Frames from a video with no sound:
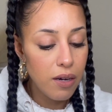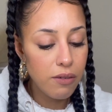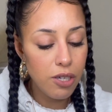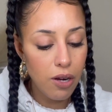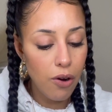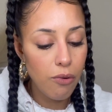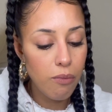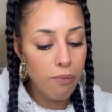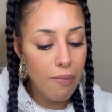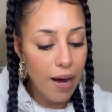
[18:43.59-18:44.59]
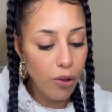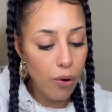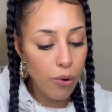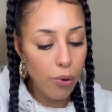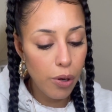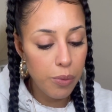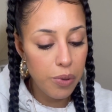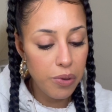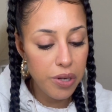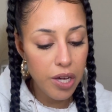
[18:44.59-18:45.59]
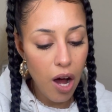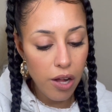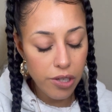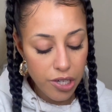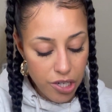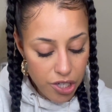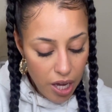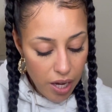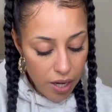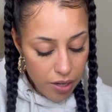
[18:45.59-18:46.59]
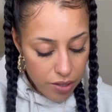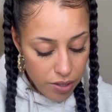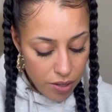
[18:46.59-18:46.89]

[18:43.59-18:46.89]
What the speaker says: my local community college, and